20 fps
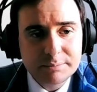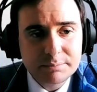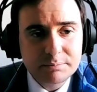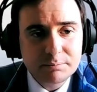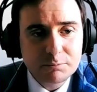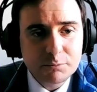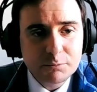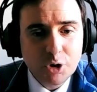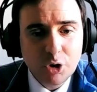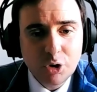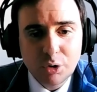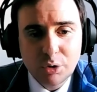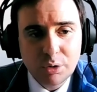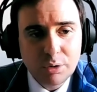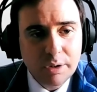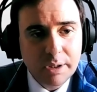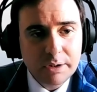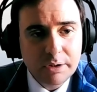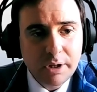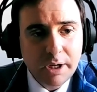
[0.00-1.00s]

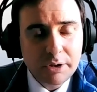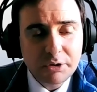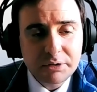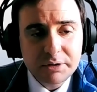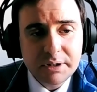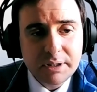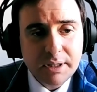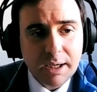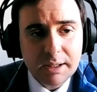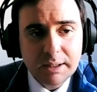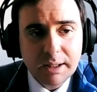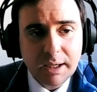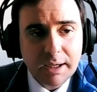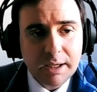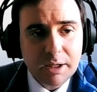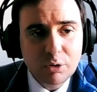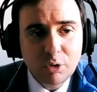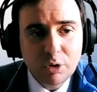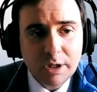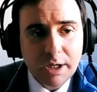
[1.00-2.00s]
No, I don't think any
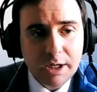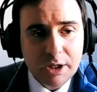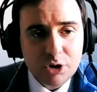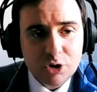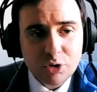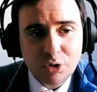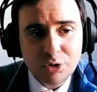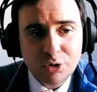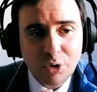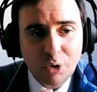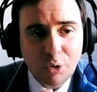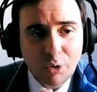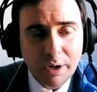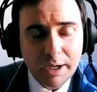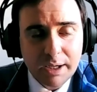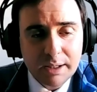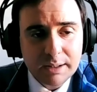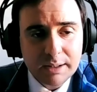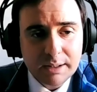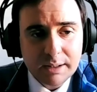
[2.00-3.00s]
regulation or
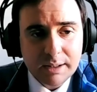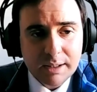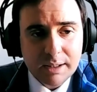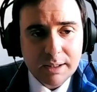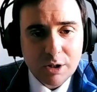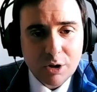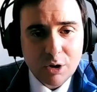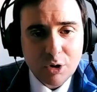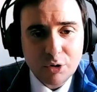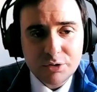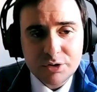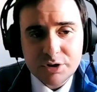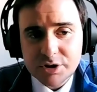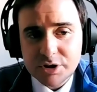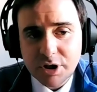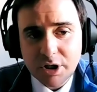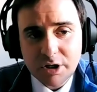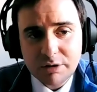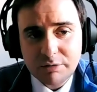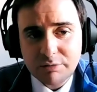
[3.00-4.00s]
any
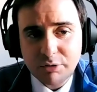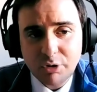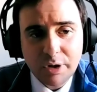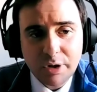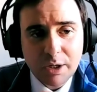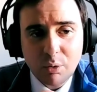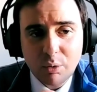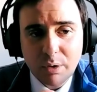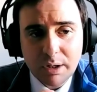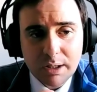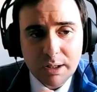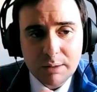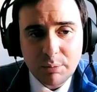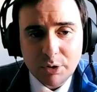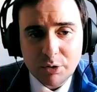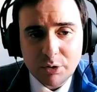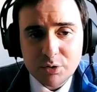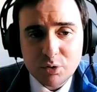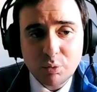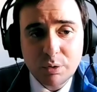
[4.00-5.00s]
concern for
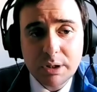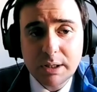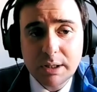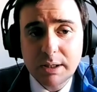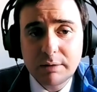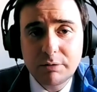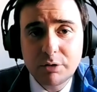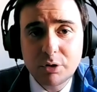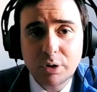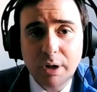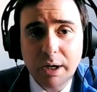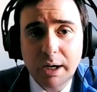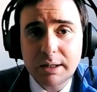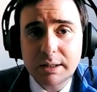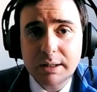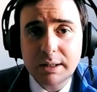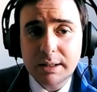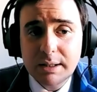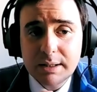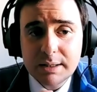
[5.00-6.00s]
equilibriums will give you
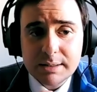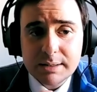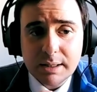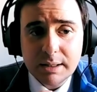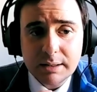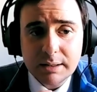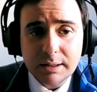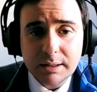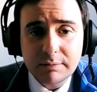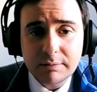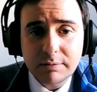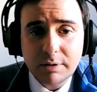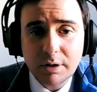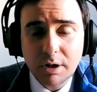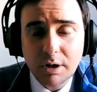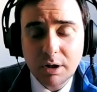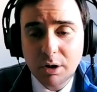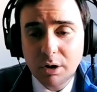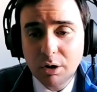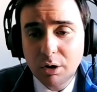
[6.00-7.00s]
any incentive
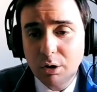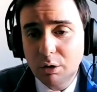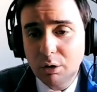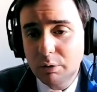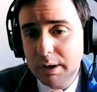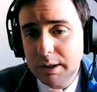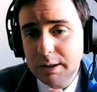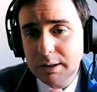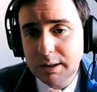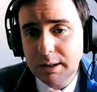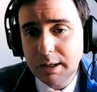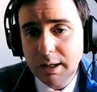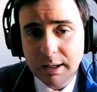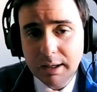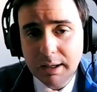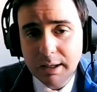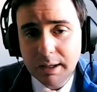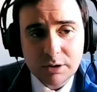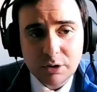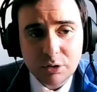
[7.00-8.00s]
or any
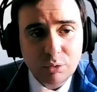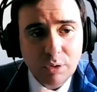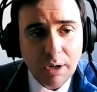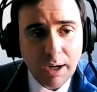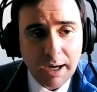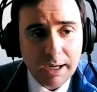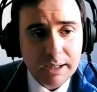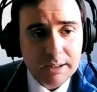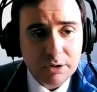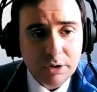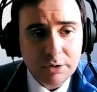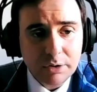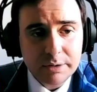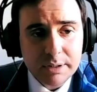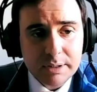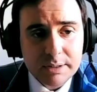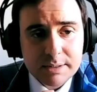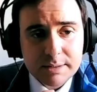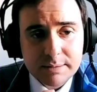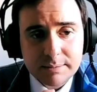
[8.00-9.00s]
hint to act on
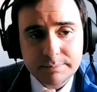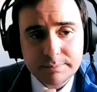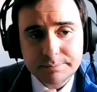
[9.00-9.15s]
this.